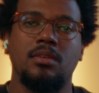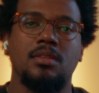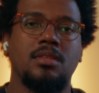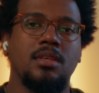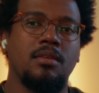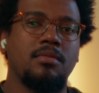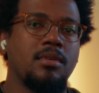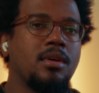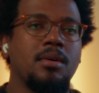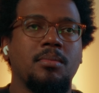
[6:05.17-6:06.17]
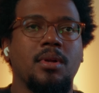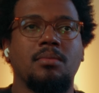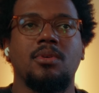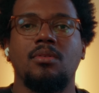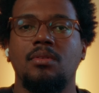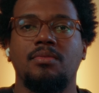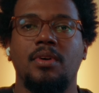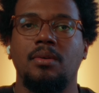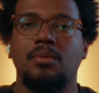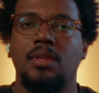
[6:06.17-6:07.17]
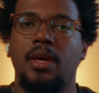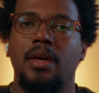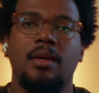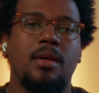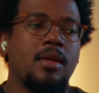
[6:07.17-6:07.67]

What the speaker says: itself. But I'm totally fine with that.